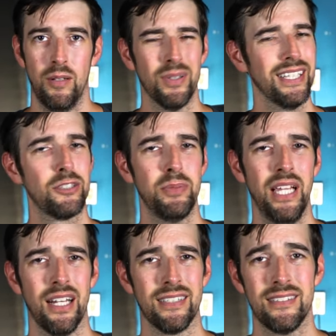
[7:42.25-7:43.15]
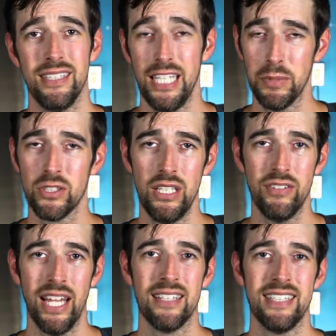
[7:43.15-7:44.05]
But let's be honest,
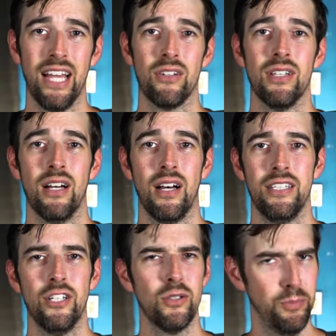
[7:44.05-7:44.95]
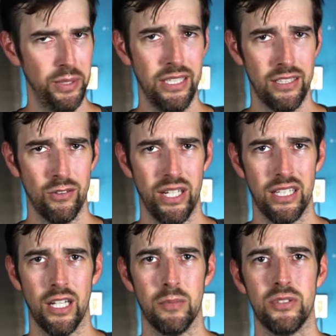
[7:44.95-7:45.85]
Emotiva has Outlaw Audio beat when
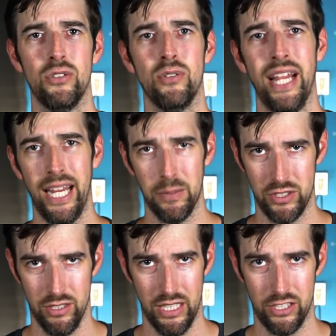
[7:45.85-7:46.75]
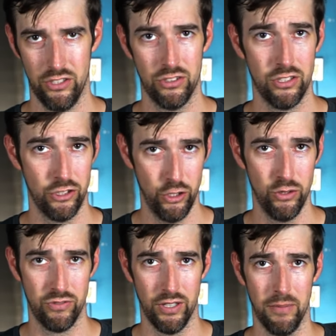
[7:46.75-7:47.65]
it comes to amp selections to
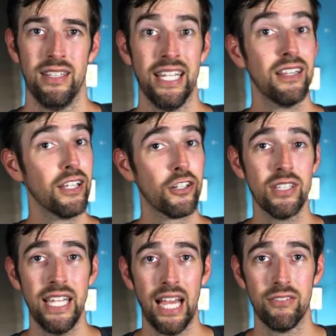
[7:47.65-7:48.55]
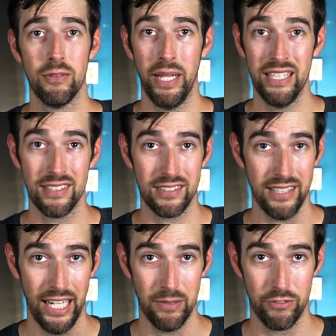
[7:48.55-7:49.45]
choose from. They literally have a
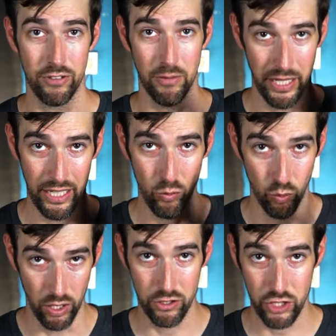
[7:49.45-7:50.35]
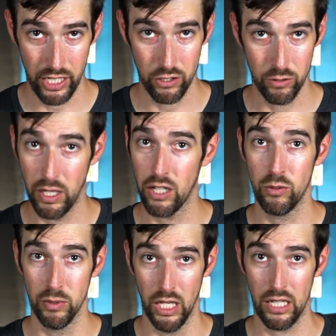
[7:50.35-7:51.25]
BasX amp from a one channel
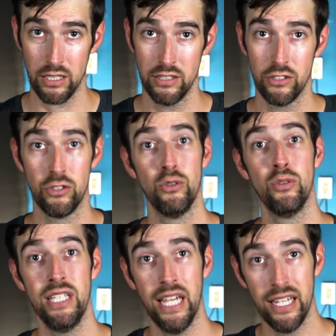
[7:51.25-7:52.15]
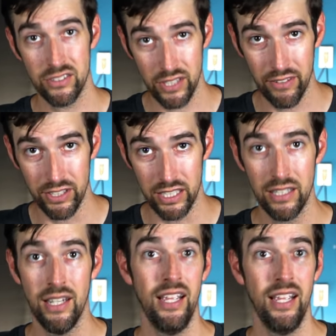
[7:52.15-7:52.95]
mono block to the A seven